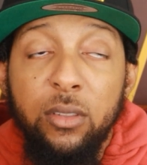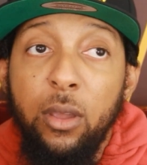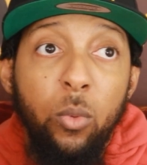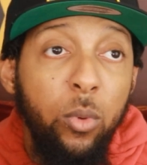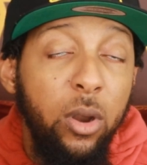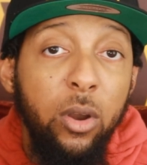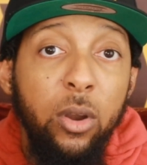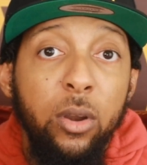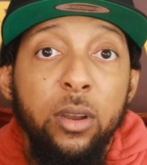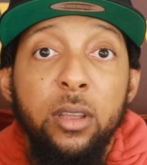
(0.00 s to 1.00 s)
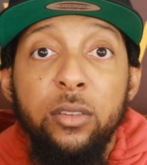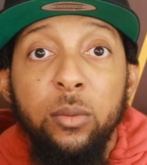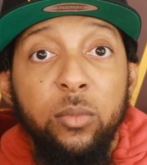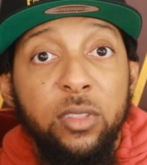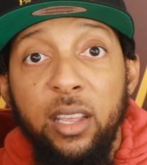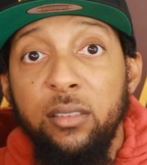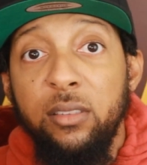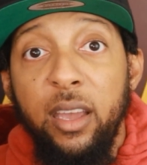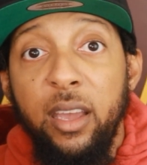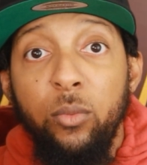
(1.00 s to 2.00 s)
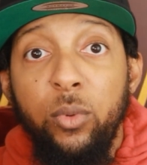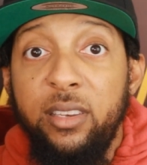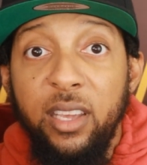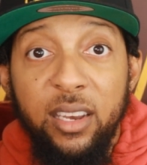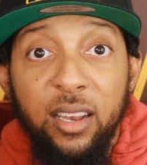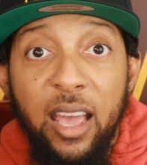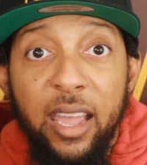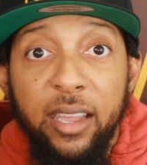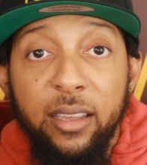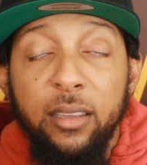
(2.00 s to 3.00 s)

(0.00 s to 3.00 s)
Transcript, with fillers: There were some things that we didn't like,